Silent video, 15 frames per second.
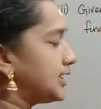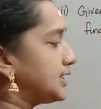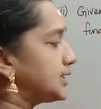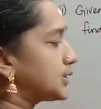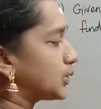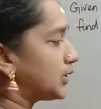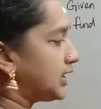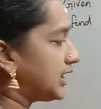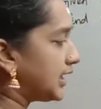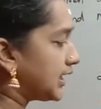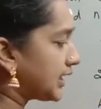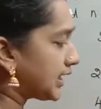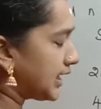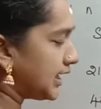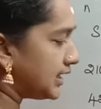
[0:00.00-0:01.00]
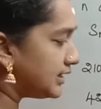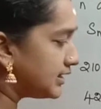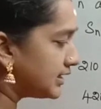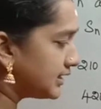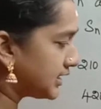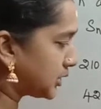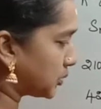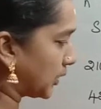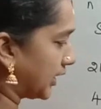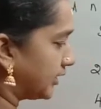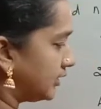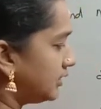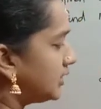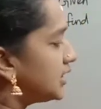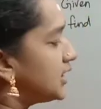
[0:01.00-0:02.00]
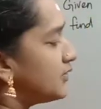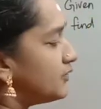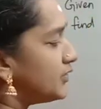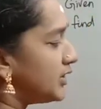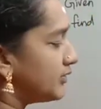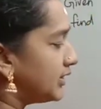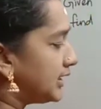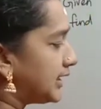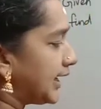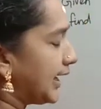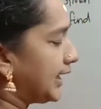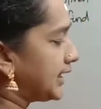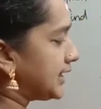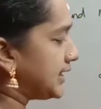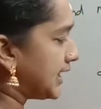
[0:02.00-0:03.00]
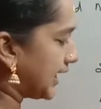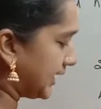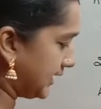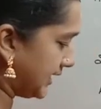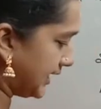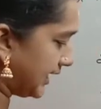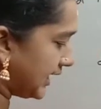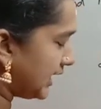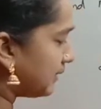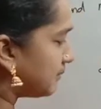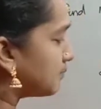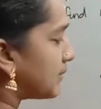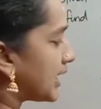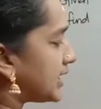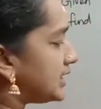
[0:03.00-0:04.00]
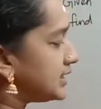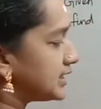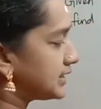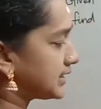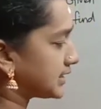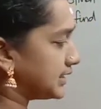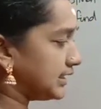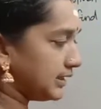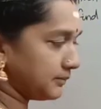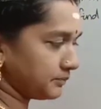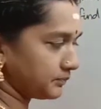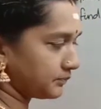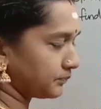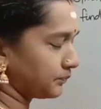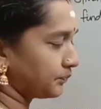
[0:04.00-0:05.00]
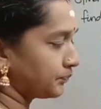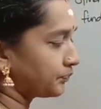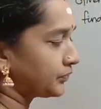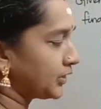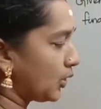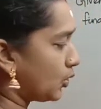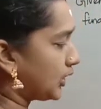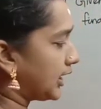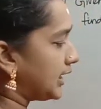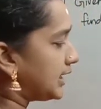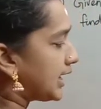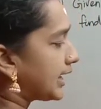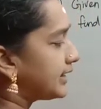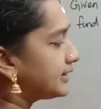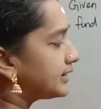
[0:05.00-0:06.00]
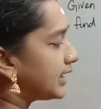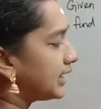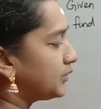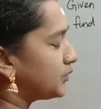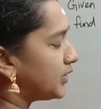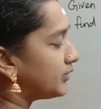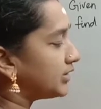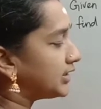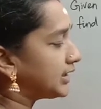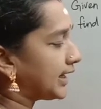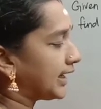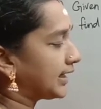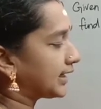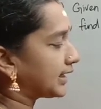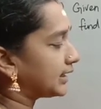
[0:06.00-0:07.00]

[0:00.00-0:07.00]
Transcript: so here in this one we will take nd minus d. Okay, like that we will take,